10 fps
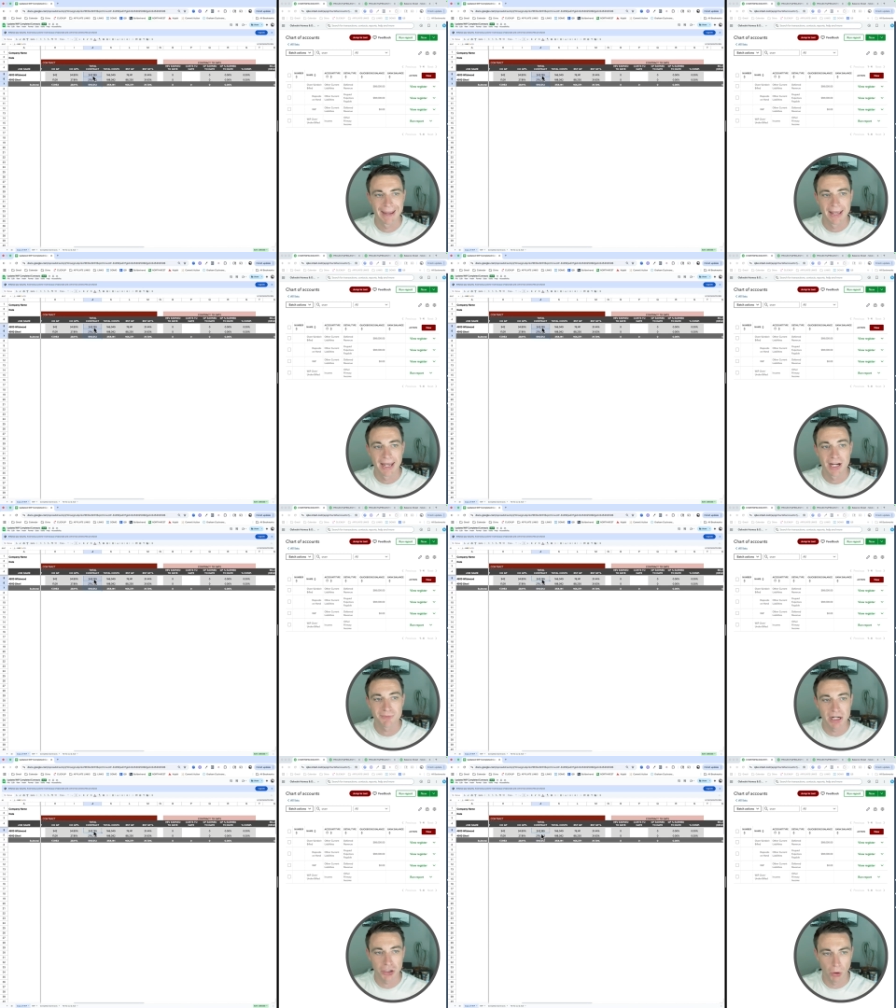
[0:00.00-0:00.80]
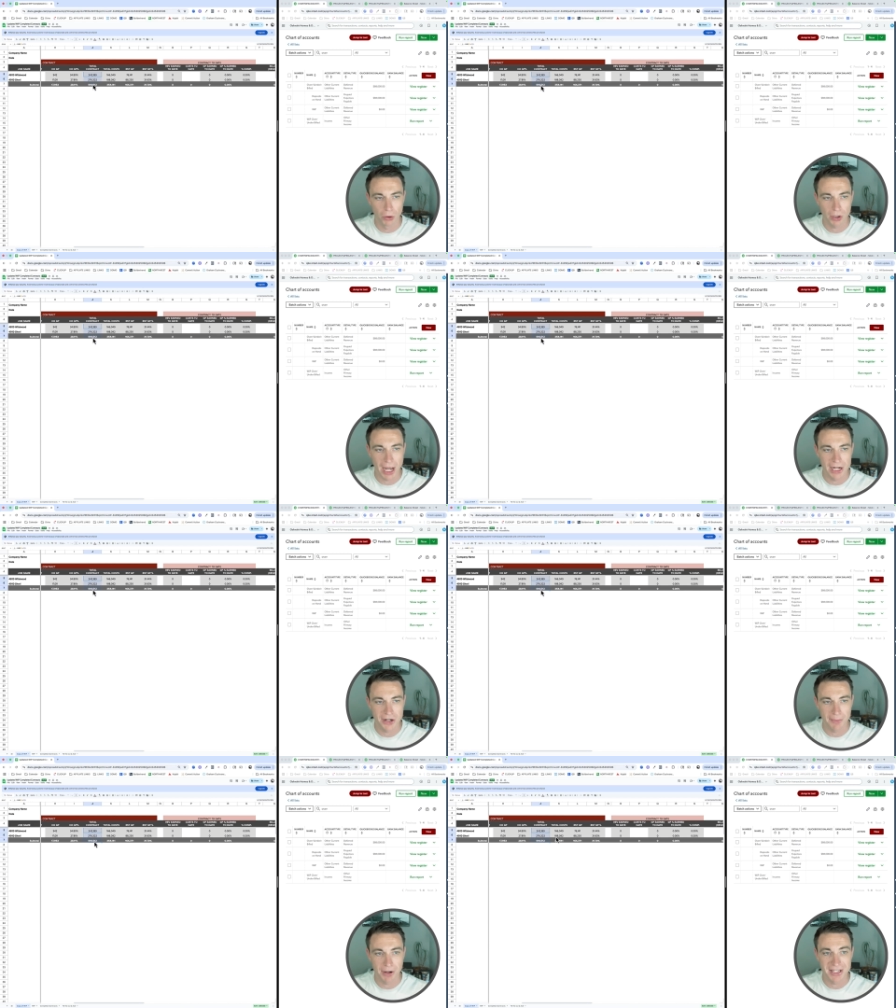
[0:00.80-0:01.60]
Here's my total
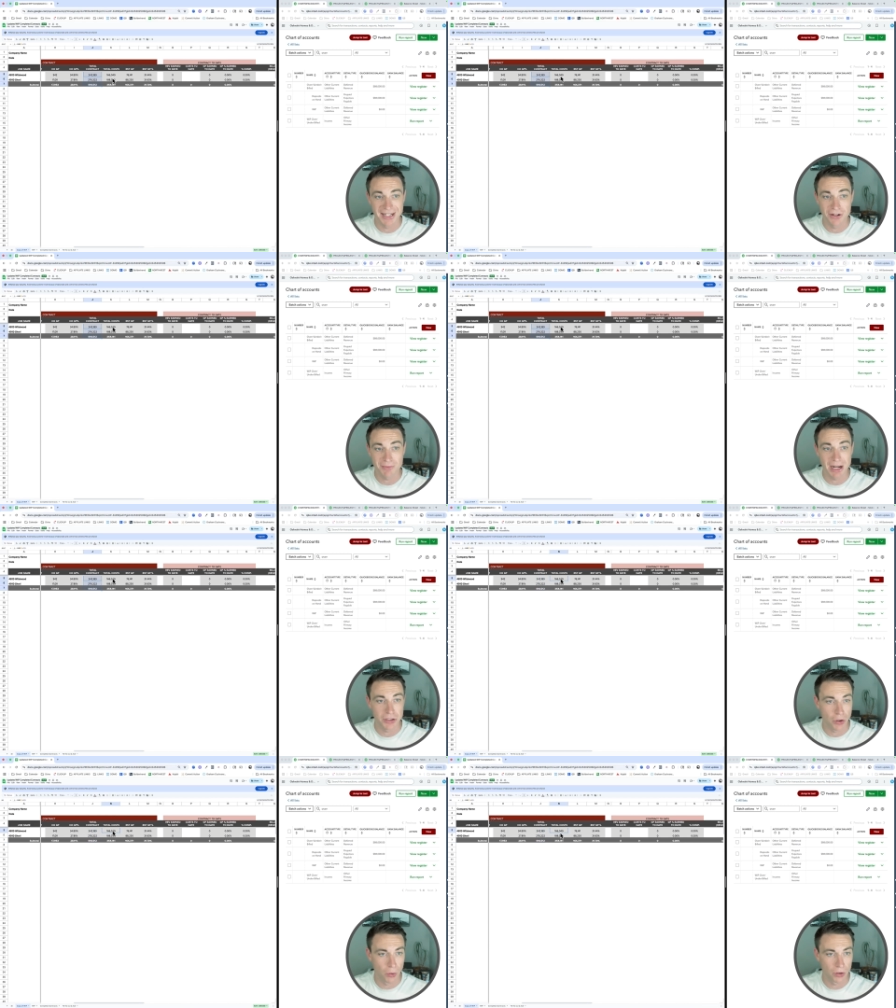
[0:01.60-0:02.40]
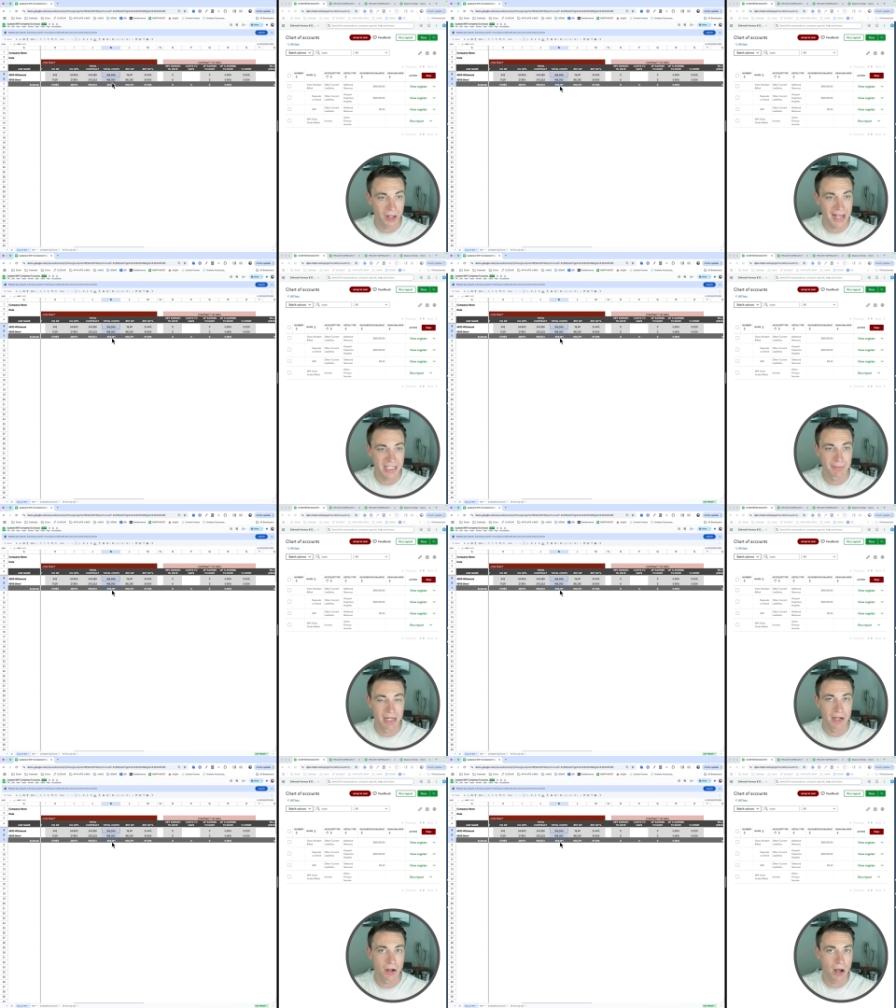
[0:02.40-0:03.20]
contract price, and here's my total
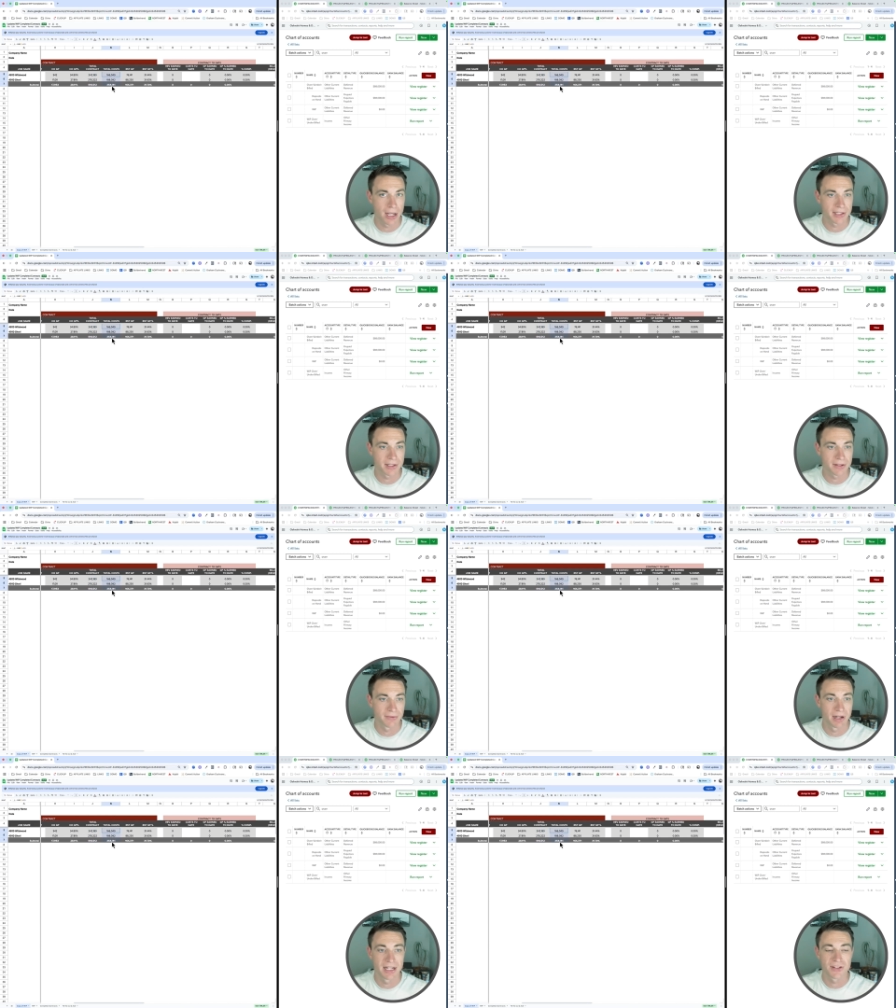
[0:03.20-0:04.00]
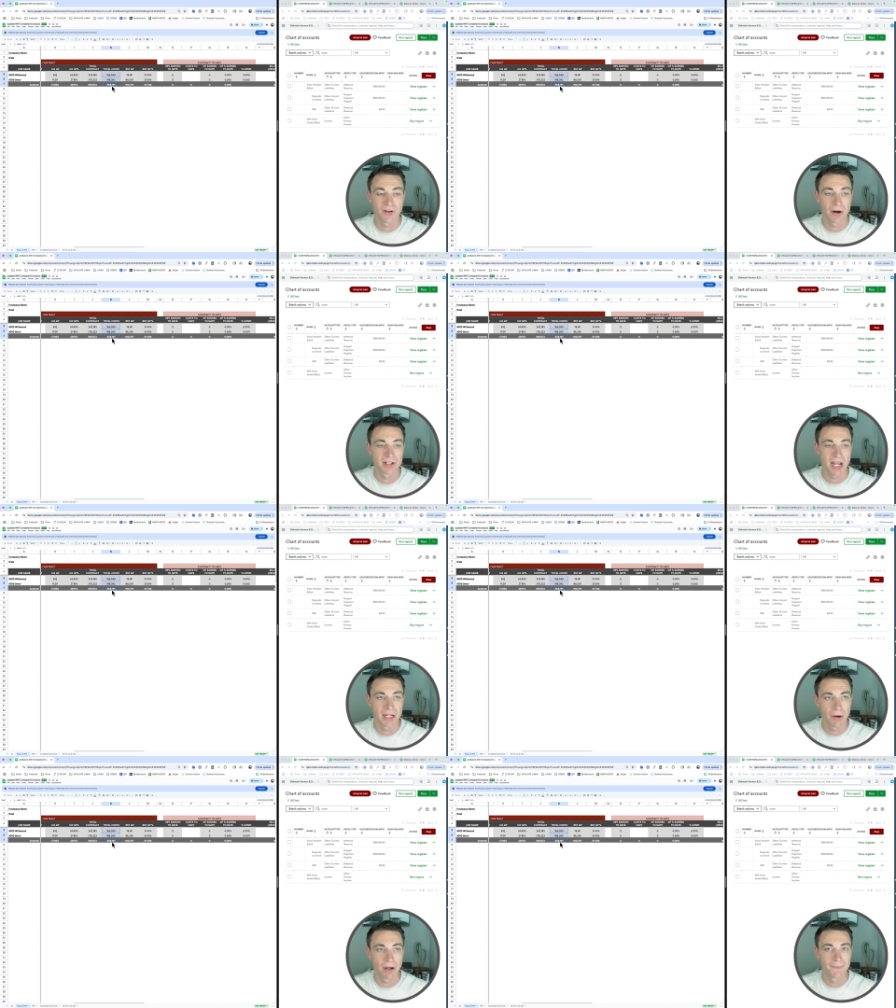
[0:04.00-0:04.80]
estimated costs, right, as far as I
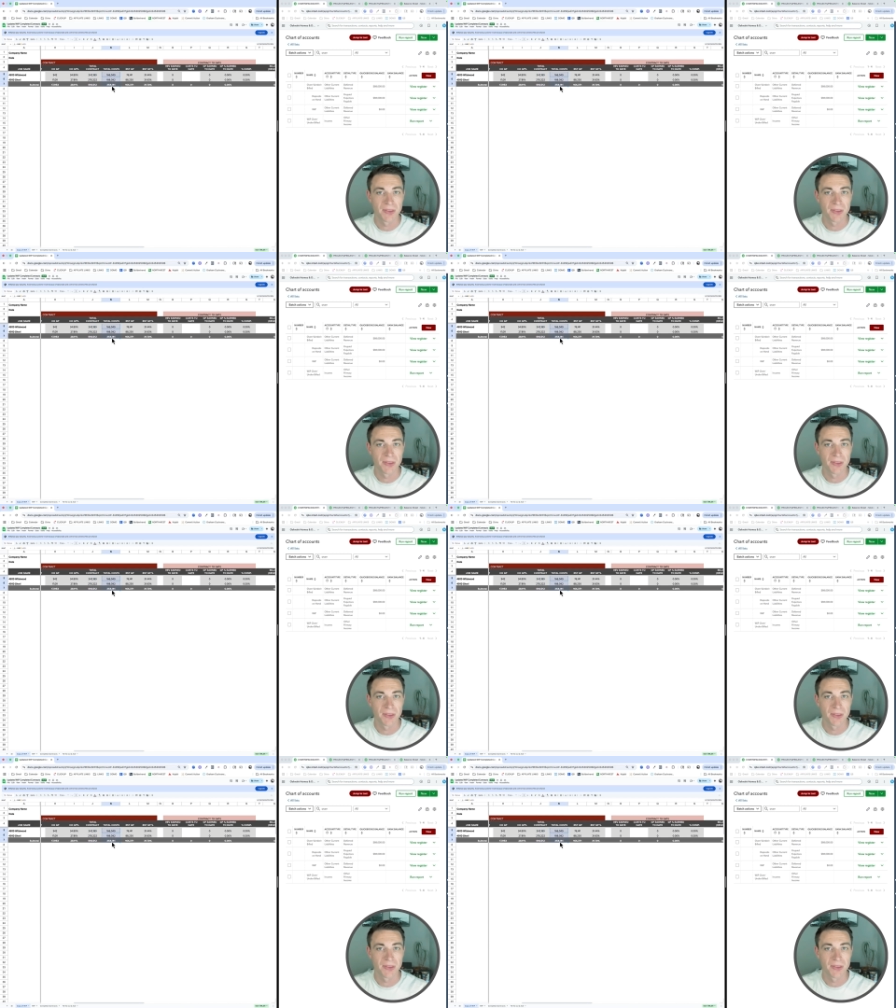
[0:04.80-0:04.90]
know it.